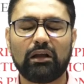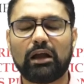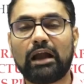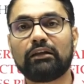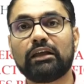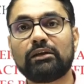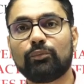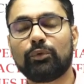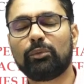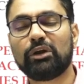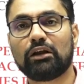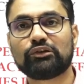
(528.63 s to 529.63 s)
And then we
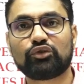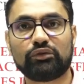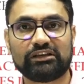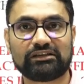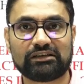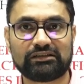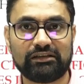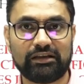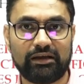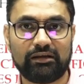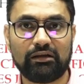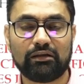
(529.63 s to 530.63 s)
will also discuss in the
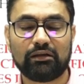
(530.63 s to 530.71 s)
end